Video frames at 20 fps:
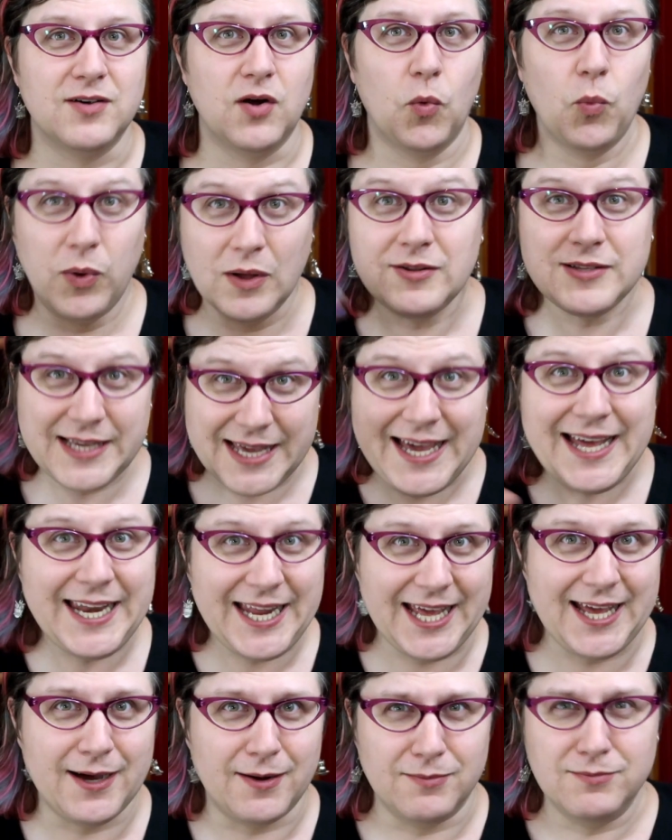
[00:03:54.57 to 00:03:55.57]
We'll get
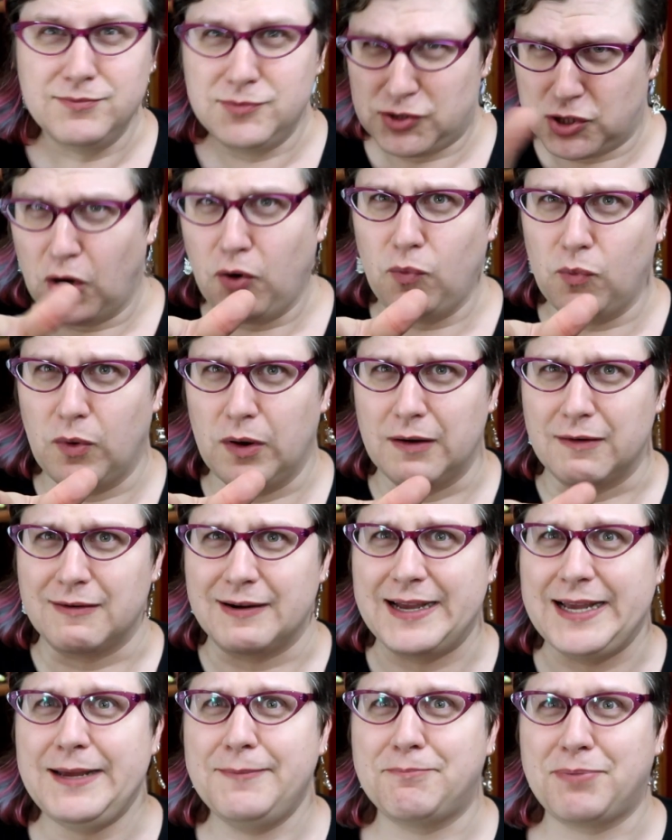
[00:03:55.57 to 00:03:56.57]
him, don't
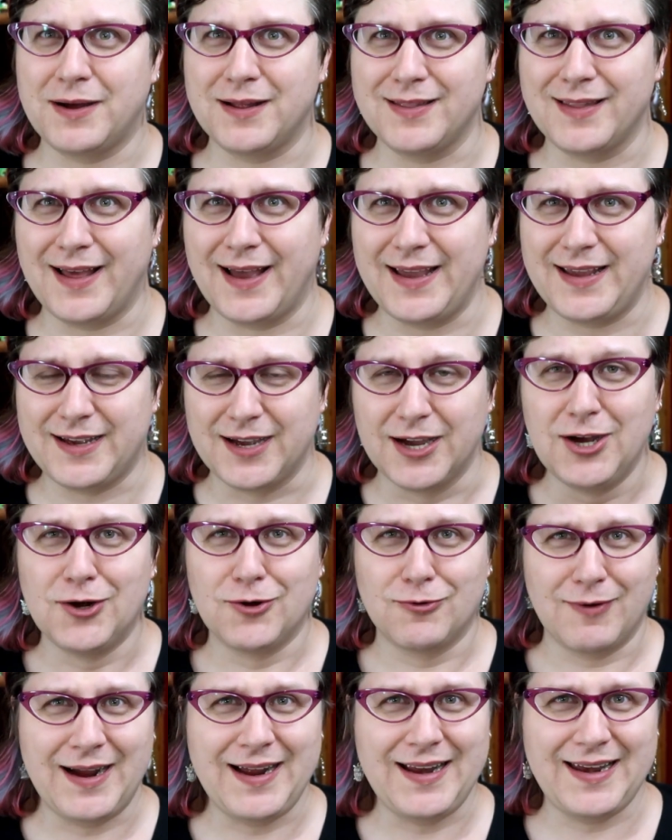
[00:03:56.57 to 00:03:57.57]
worry. But like
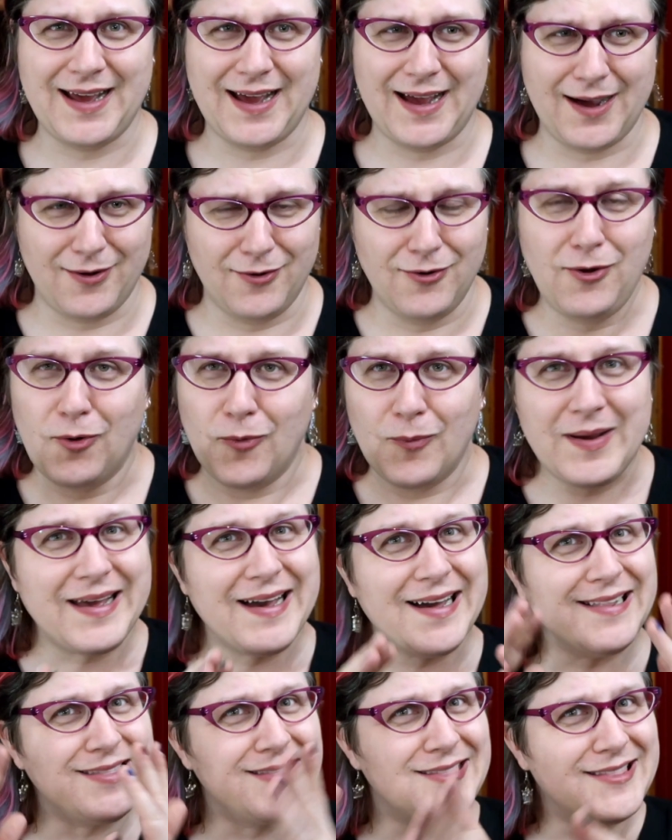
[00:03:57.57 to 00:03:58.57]
right now, we
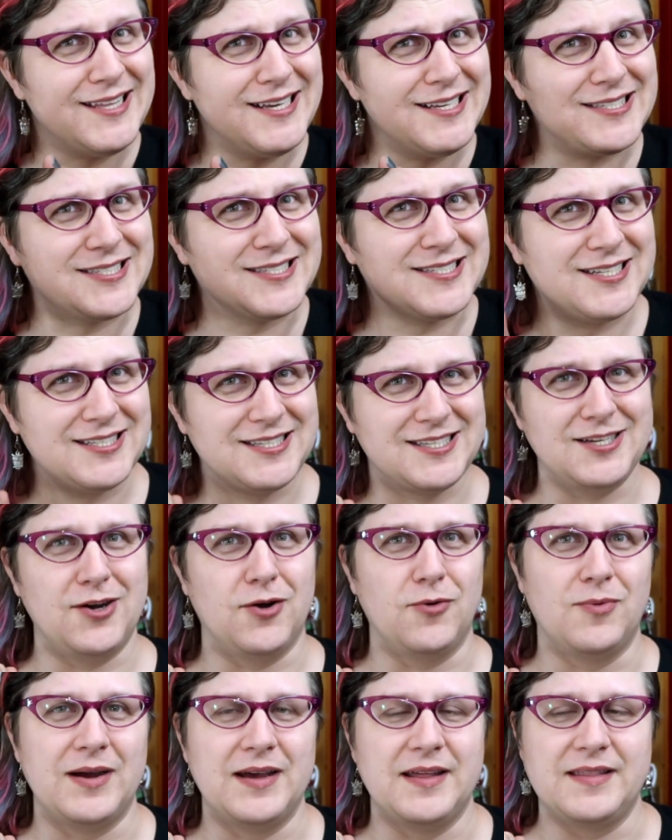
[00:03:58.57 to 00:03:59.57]
got this to
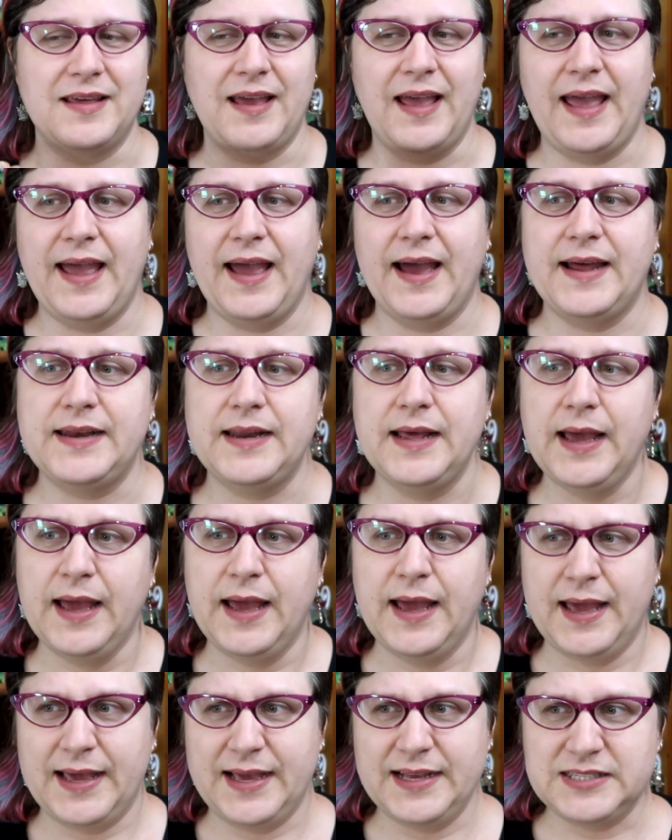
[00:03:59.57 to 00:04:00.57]
deal with, and
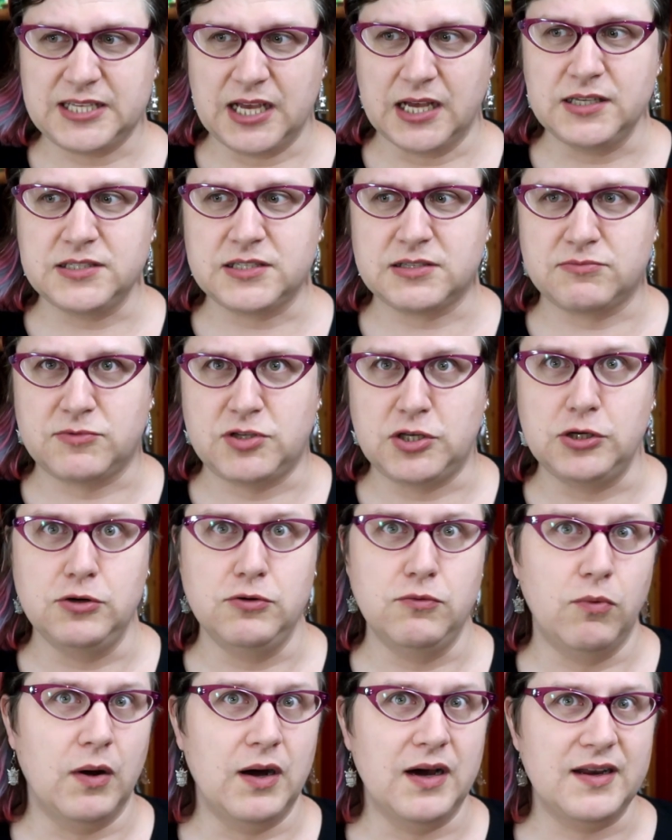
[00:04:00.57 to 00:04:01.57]
it does do
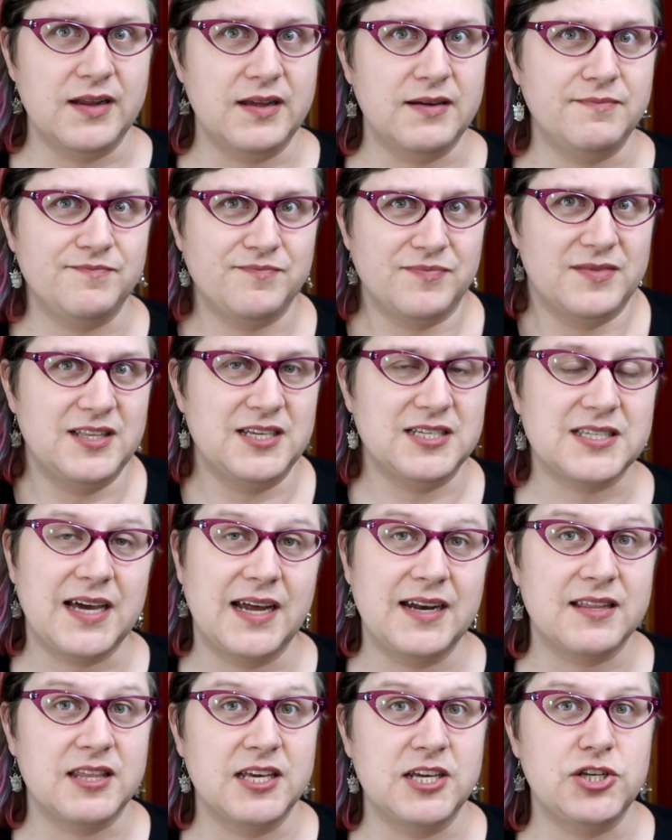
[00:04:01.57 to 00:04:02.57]
what this
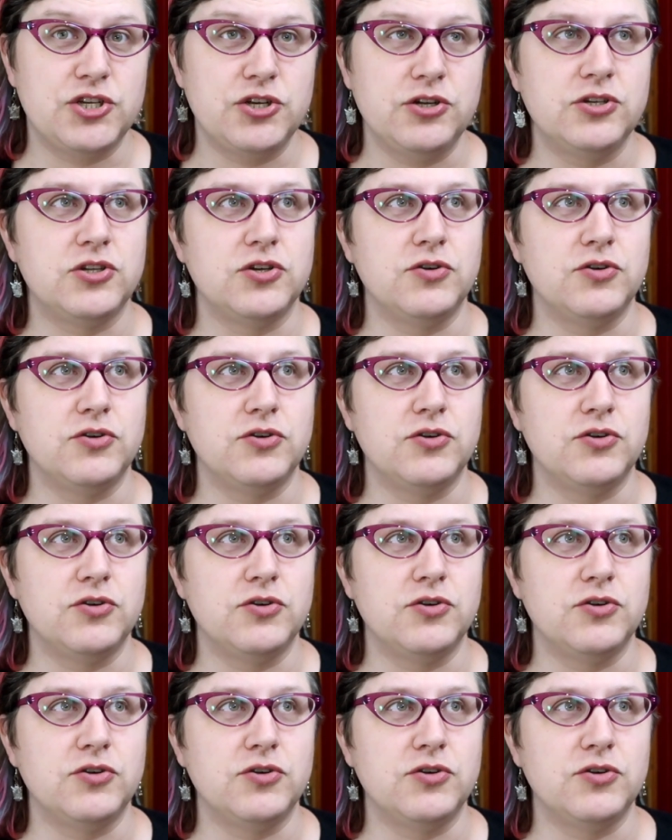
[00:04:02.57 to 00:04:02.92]
kind of thing should